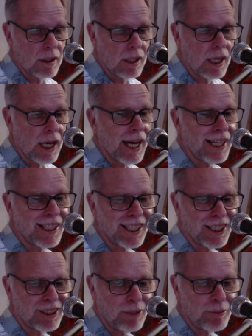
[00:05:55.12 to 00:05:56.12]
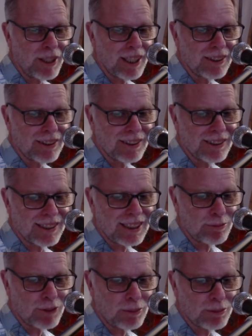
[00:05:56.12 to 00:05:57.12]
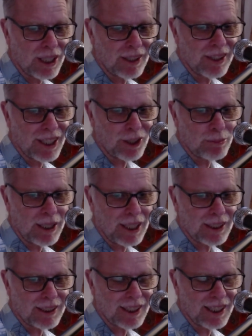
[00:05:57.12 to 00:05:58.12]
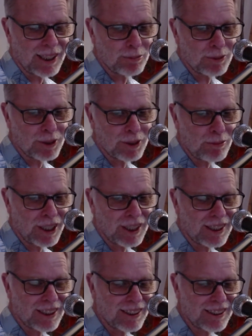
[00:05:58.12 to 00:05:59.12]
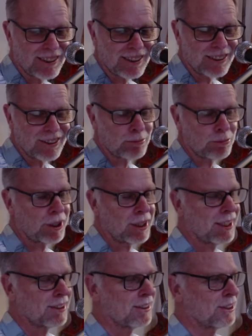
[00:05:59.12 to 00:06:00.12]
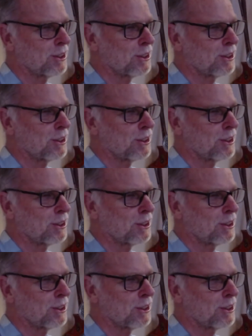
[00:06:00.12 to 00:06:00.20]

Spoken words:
And sometimes I think about something, put it into